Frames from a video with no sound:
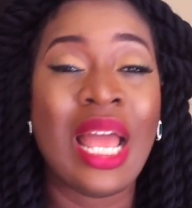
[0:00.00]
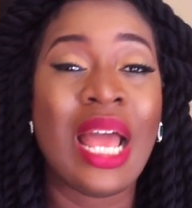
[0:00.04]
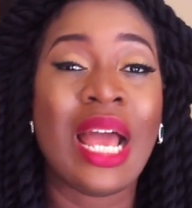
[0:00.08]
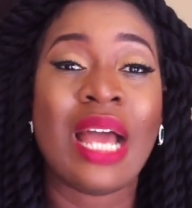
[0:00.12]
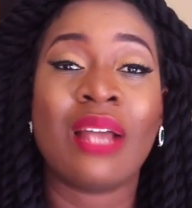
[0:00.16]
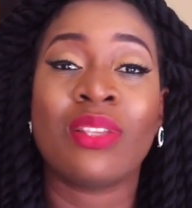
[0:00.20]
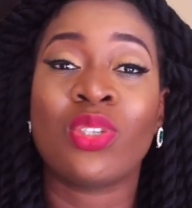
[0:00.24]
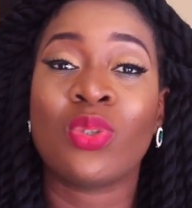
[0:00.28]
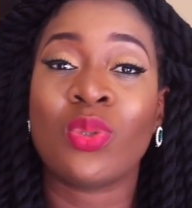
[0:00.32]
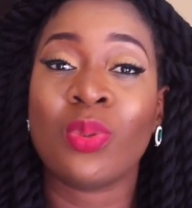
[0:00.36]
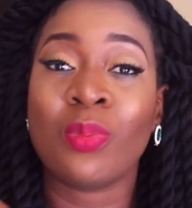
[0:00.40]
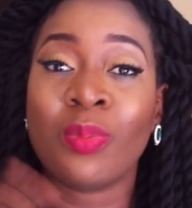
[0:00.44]

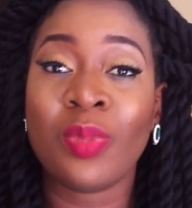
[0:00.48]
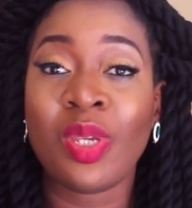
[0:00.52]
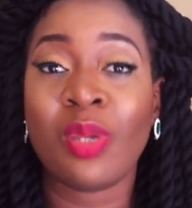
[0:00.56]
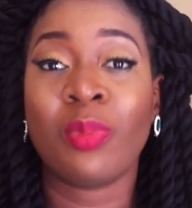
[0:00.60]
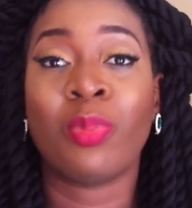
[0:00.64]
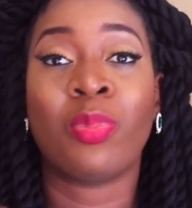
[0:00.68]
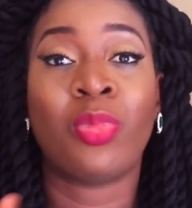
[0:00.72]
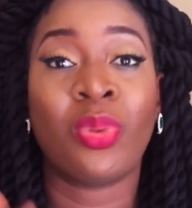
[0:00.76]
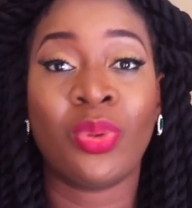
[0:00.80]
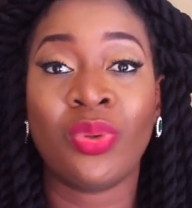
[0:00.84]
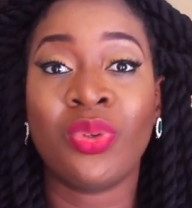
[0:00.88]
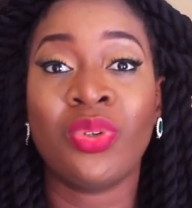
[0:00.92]
And to me,
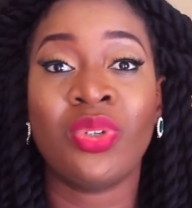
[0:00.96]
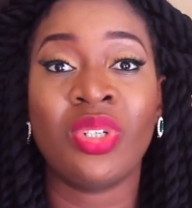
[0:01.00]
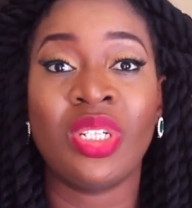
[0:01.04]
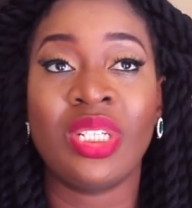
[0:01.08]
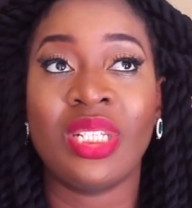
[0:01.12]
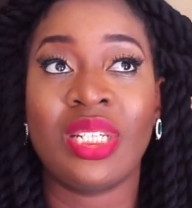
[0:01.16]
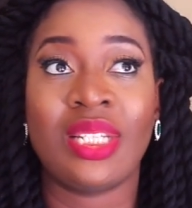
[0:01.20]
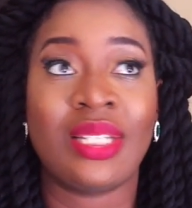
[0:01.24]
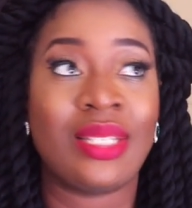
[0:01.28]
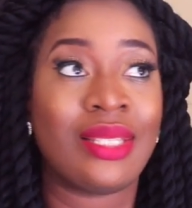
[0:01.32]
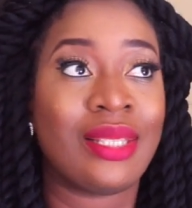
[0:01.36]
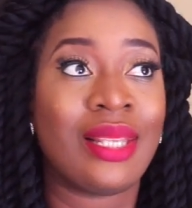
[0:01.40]

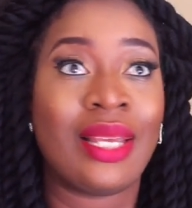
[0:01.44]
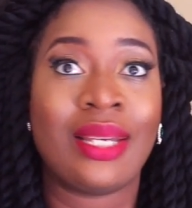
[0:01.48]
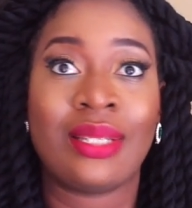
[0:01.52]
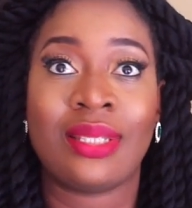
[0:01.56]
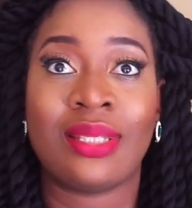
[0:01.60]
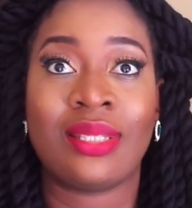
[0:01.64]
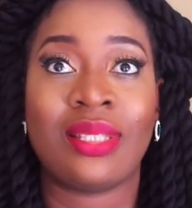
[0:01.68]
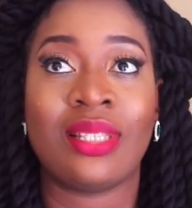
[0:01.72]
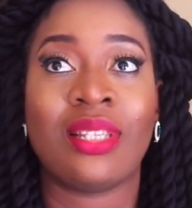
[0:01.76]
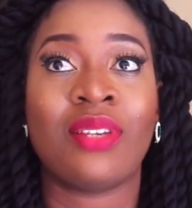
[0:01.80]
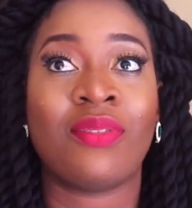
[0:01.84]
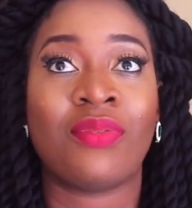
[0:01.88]
borrowing is like
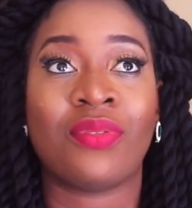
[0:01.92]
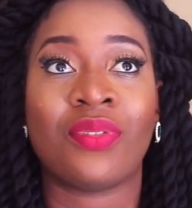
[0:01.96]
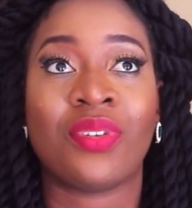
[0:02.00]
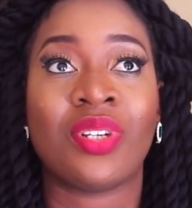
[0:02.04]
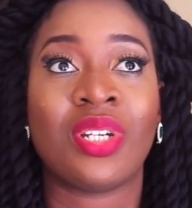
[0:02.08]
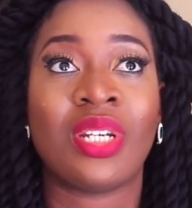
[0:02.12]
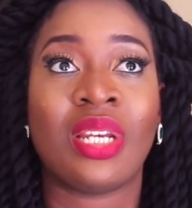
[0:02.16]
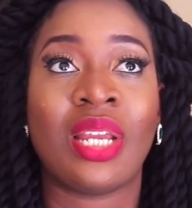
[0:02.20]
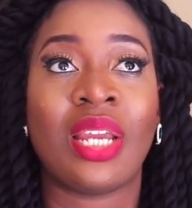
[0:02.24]
slavery.